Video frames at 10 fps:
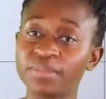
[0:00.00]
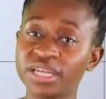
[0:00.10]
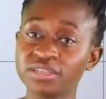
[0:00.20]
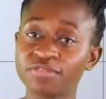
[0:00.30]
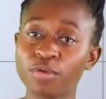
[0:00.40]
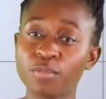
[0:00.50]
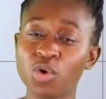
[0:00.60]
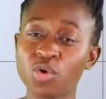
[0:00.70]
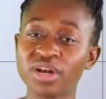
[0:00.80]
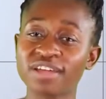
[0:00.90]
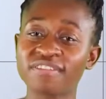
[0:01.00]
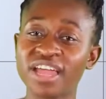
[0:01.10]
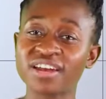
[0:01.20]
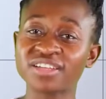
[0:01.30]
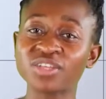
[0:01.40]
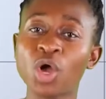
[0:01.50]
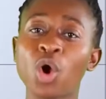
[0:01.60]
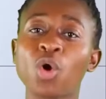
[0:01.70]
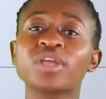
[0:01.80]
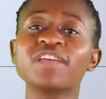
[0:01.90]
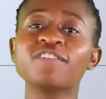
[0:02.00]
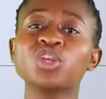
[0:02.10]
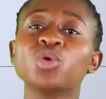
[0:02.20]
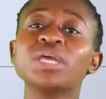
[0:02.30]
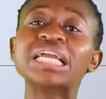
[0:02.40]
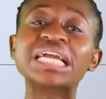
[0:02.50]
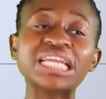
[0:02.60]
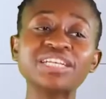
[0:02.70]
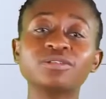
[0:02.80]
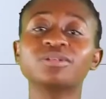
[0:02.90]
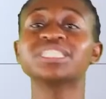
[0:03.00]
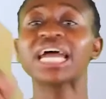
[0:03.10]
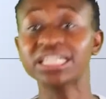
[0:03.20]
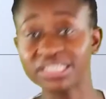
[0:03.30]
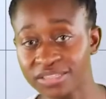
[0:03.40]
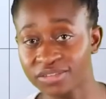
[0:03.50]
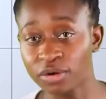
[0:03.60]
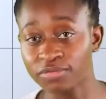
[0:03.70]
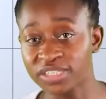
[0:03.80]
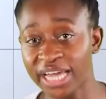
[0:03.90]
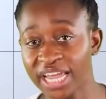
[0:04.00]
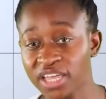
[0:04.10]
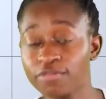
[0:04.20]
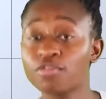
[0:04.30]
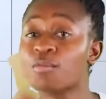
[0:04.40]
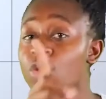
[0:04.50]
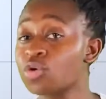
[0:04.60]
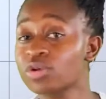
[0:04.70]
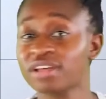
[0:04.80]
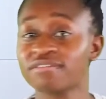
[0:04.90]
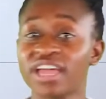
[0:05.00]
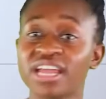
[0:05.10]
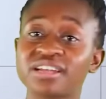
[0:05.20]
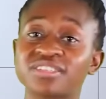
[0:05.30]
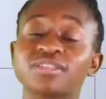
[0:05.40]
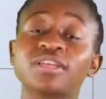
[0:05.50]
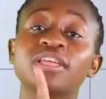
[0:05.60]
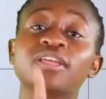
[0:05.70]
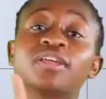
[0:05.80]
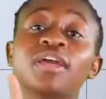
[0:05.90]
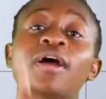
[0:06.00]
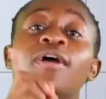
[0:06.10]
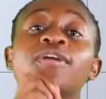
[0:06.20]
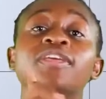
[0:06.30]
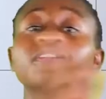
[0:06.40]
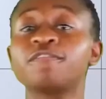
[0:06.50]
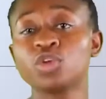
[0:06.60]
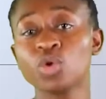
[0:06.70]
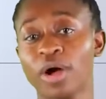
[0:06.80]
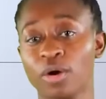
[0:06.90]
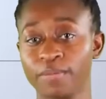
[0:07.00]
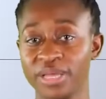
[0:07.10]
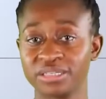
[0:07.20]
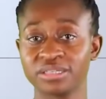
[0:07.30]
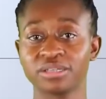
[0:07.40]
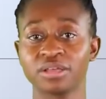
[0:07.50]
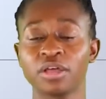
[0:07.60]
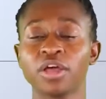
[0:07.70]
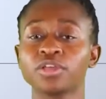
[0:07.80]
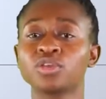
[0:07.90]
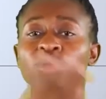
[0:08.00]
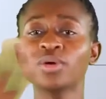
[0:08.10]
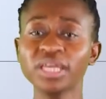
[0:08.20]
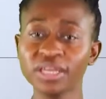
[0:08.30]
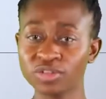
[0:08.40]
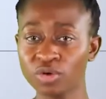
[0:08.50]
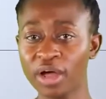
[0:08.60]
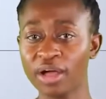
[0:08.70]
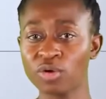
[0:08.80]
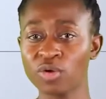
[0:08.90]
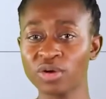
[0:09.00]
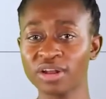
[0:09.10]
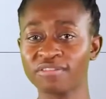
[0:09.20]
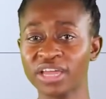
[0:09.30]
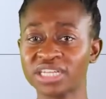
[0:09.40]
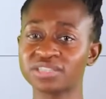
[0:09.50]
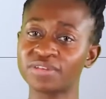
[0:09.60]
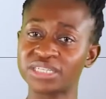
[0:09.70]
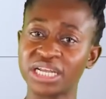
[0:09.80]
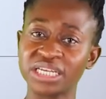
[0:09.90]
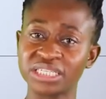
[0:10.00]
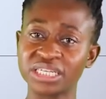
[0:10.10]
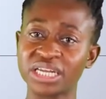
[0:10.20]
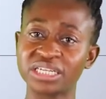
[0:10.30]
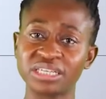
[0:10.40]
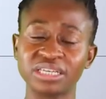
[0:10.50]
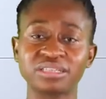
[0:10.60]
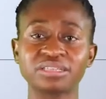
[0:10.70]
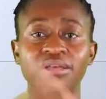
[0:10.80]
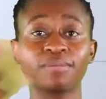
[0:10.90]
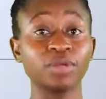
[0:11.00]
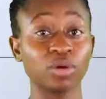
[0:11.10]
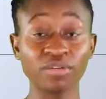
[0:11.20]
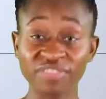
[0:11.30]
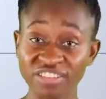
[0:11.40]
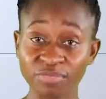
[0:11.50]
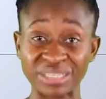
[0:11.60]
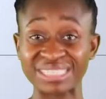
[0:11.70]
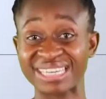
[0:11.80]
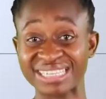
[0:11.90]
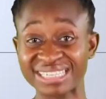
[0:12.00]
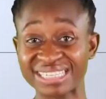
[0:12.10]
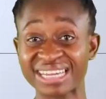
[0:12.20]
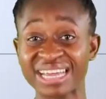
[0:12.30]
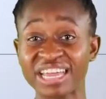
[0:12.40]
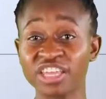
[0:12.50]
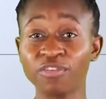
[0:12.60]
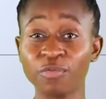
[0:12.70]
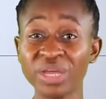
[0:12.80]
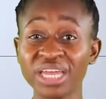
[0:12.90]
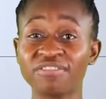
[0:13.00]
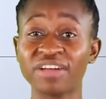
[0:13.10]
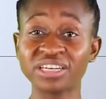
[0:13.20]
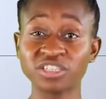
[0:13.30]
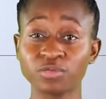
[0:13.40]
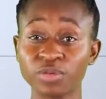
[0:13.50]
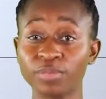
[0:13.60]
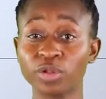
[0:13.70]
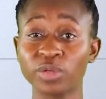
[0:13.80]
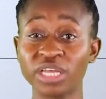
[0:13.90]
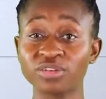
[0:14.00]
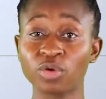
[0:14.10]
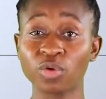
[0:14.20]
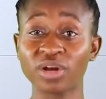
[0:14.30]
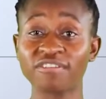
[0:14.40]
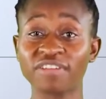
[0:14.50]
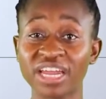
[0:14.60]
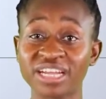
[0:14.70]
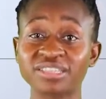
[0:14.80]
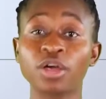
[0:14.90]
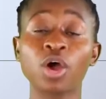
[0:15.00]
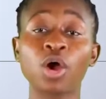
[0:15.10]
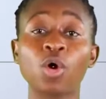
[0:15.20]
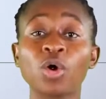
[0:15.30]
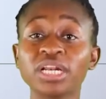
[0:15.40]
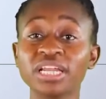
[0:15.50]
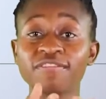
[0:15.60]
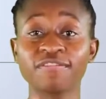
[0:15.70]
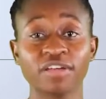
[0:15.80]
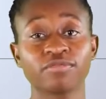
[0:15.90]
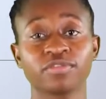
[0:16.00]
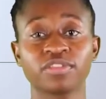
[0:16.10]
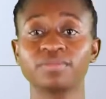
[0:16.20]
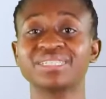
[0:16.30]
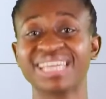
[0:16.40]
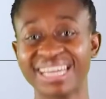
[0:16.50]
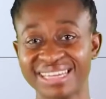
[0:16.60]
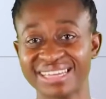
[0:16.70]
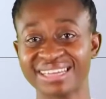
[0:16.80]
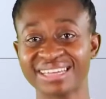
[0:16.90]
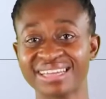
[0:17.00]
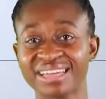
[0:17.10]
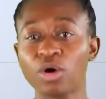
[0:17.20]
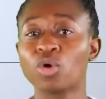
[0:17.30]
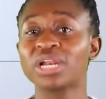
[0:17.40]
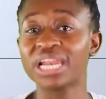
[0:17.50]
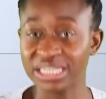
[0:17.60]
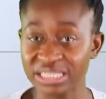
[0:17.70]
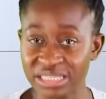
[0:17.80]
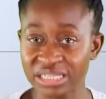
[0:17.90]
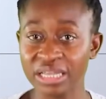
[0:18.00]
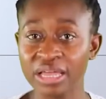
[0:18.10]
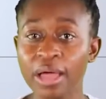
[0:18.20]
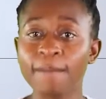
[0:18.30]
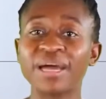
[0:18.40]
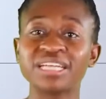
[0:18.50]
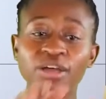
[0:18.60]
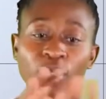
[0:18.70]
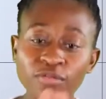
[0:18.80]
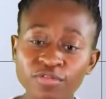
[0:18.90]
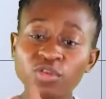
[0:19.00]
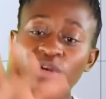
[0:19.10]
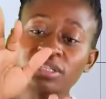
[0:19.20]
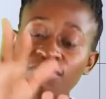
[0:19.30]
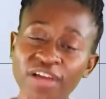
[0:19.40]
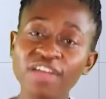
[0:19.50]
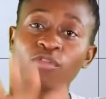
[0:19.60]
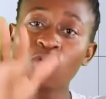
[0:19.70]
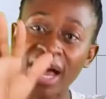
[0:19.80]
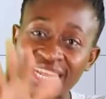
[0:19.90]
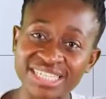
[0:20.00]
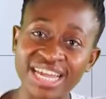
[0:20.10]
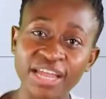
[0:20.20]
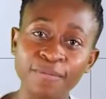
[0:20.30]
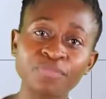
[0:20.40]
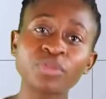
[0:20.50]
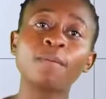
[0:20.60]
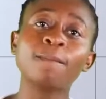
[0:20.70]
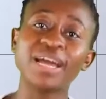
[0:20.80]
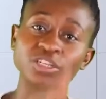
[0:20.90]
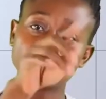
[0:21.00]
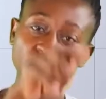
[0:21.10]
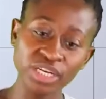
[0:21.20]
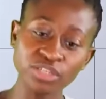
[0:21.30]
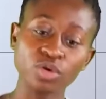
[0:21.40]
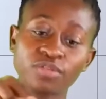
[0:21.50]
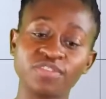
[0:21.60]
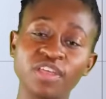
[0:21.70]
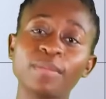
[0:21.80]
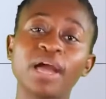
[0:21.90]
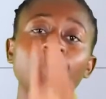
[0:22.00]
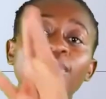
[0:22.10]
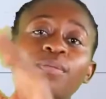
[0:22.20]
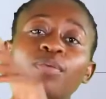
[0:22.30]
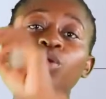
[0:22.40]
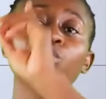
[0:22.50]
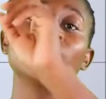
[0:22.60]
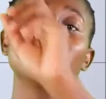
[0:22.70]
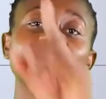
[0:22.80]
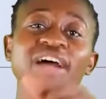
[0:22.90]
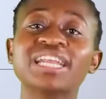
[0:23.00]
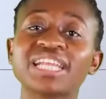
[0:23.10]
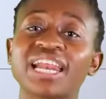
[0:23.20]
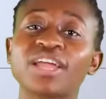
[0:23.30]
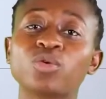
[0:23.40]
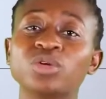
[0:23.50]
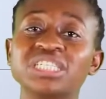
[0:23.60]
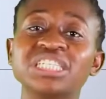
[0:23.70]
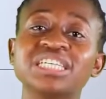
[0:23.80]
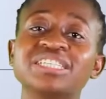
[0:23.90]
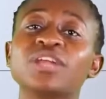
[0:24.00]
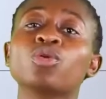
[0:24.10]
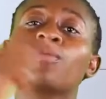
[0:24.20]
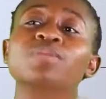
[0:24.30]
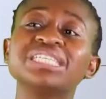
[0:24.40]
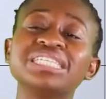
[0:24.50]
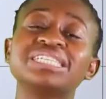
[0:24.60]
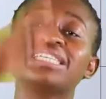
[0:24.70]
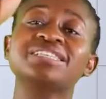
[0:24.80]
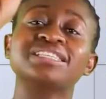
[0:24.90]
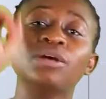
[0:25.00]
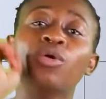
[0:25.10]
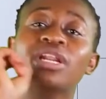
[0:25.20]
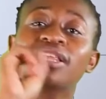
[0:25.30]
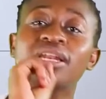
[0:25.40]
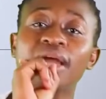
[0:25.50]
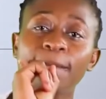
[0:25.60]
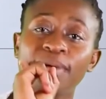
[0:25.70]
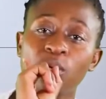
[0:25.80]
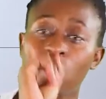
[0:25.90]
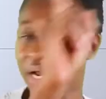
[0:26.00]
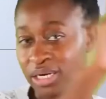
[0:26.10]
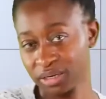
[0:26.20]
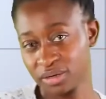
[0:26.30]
better from coronavirus, or even you increase your chances of dying from coronavirus if you are obese. Looking at coronavirus fatality rate, it's below 5%. If we have 100 people who get coronavirus, only 5 of them die or less. But of those 5 who are die, majority of them are people who have underlying conditions, and obesity is on the number 1.